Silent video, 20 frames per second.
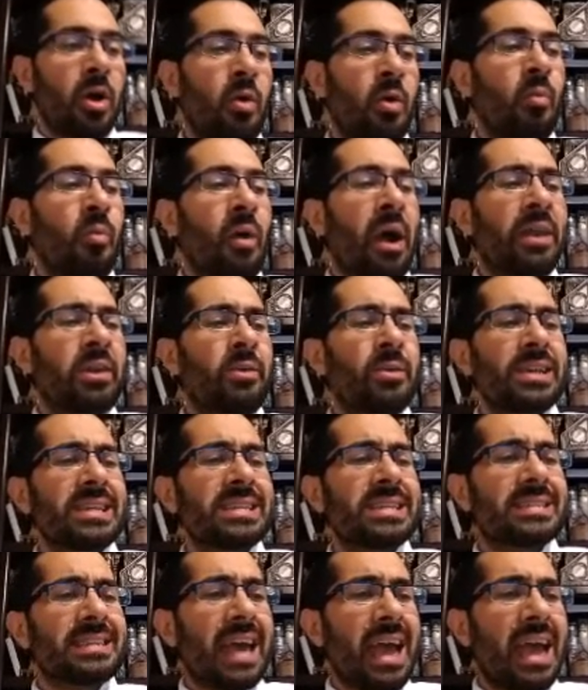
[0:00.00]
Why do we
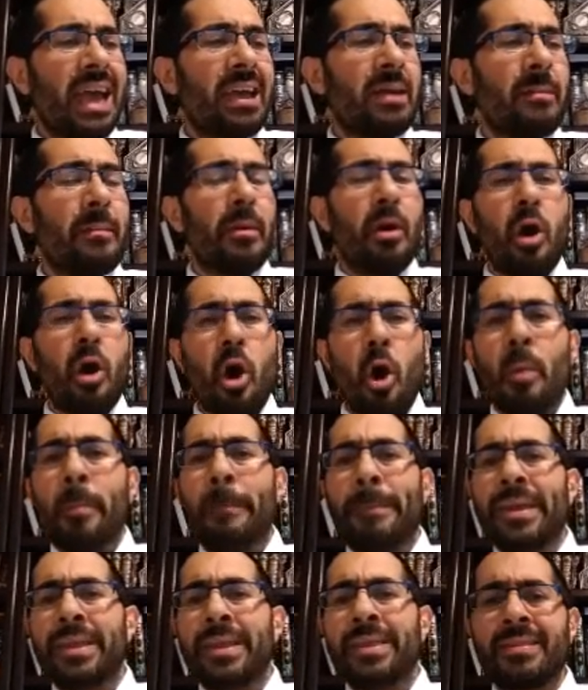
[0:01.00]
say
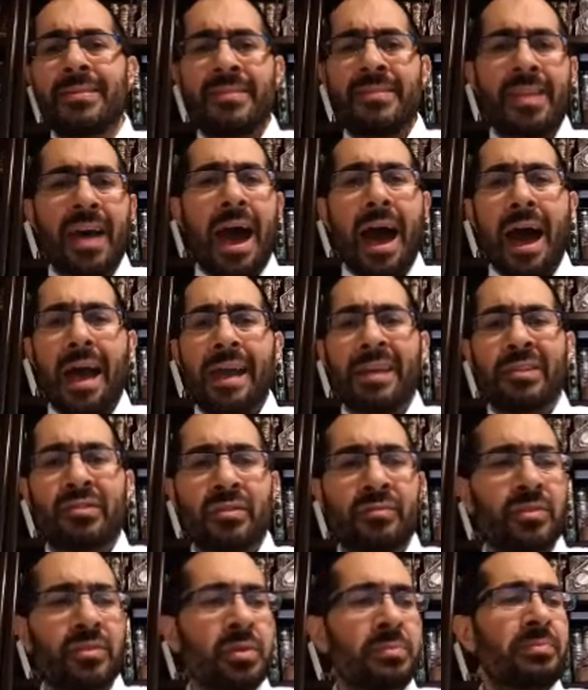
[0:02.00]
opens the eyes
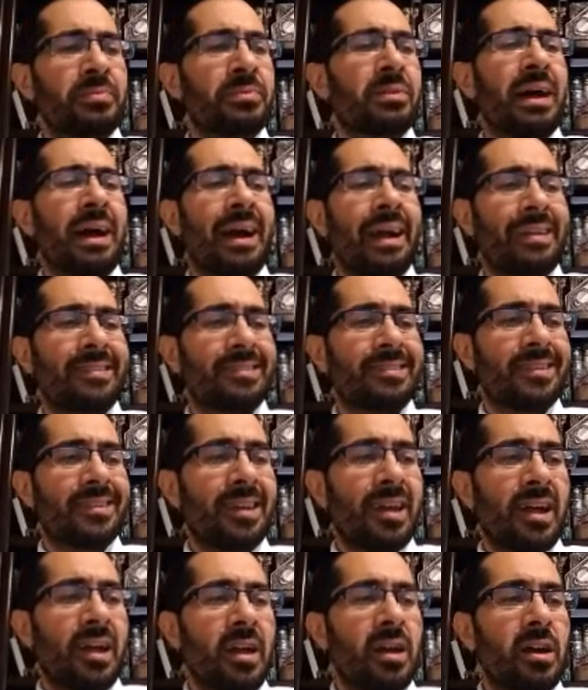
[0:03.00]
of the blind,
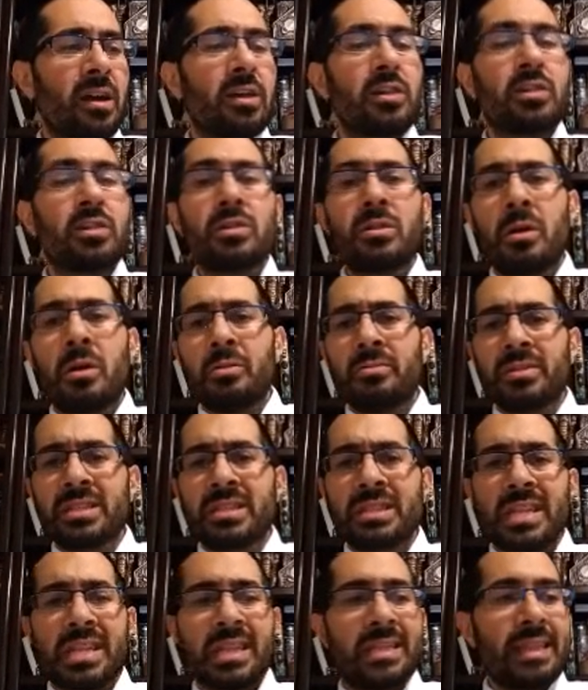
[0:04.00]

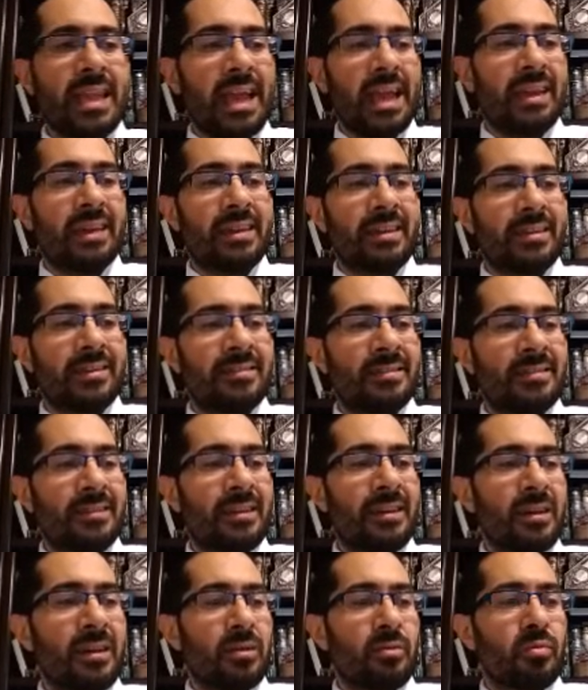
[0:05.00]
clothes the naked,
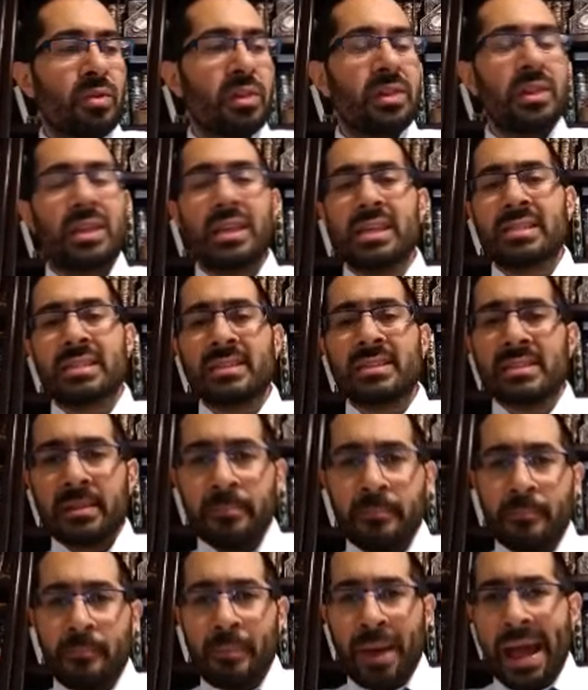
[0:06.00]
releases the
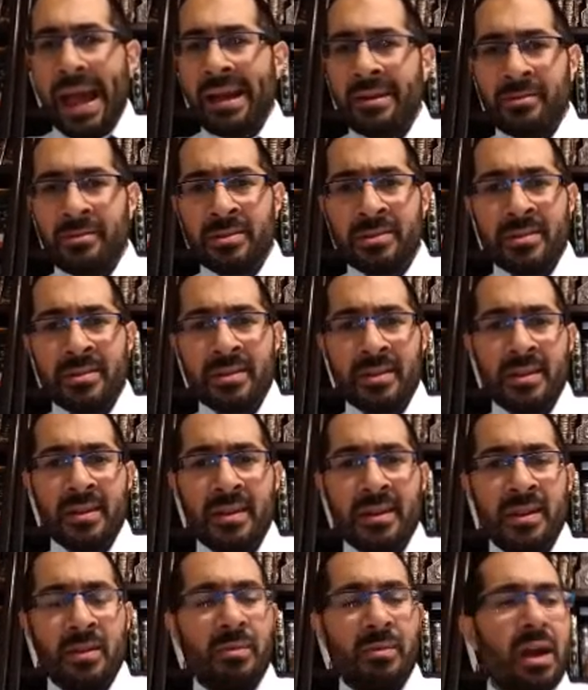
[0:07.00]
bound?
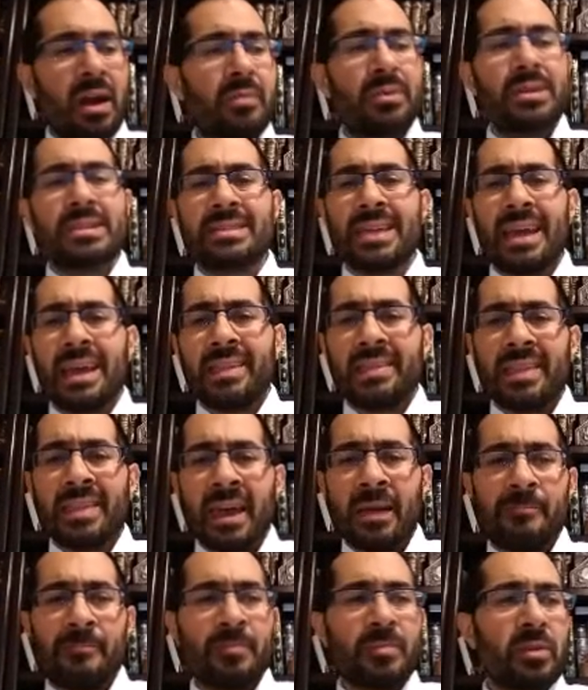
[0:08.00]
Why are we saying
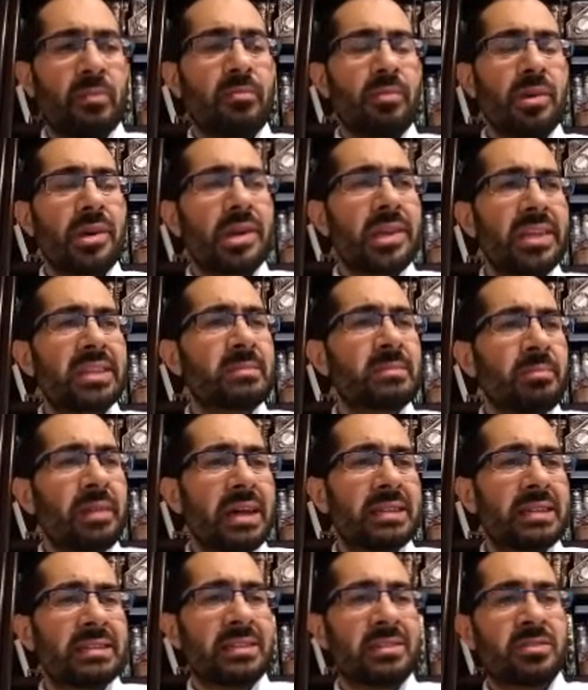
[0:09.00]
that? Really, these
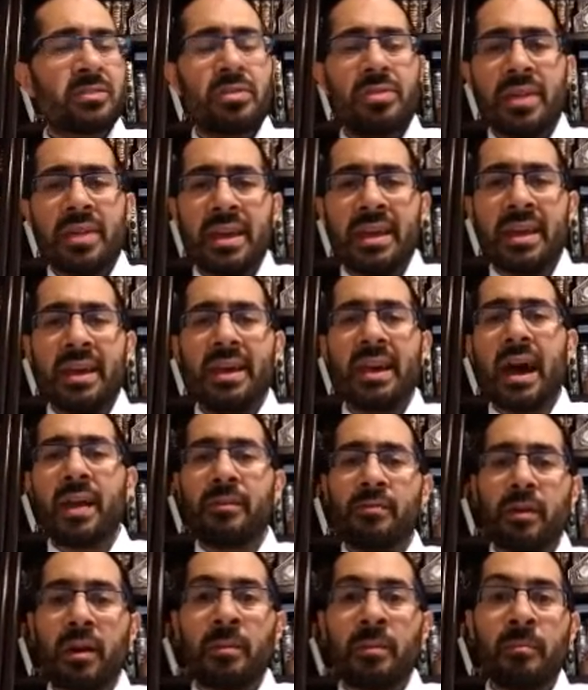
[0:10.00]
blessings are thanking
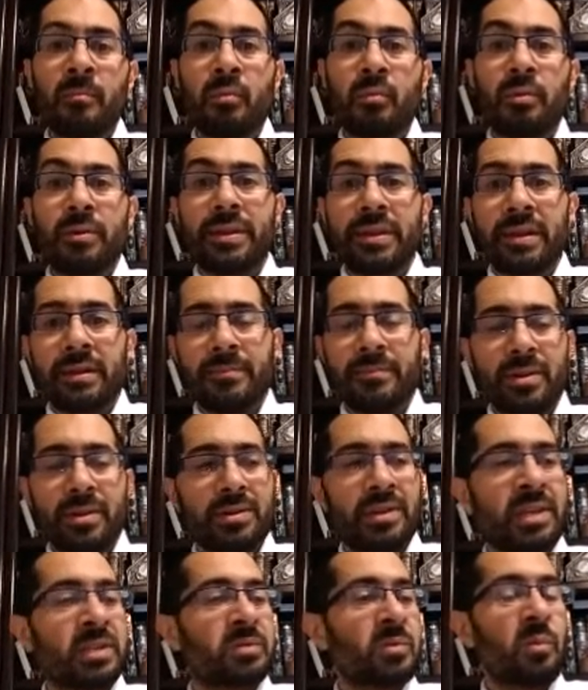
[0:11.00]
God for our morning
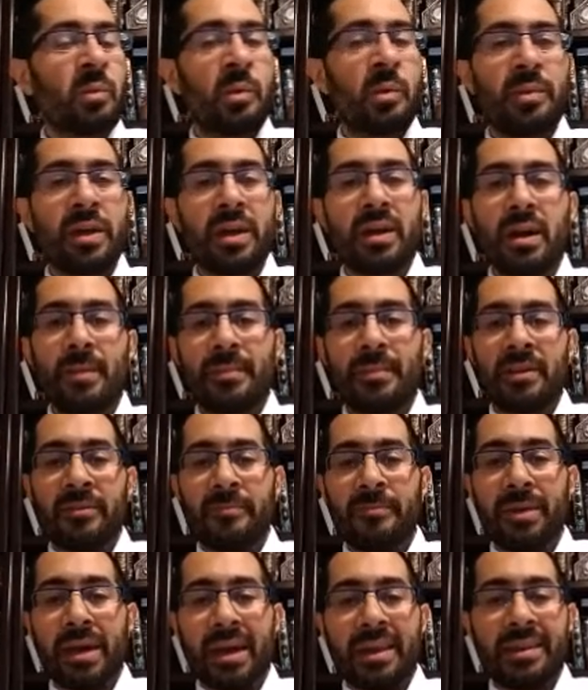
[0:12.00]
abilities. When we wake up out
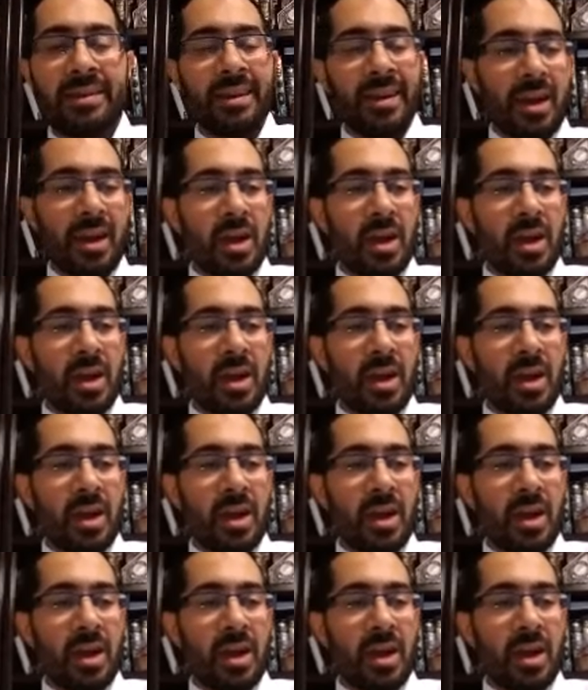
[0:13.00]
of bed,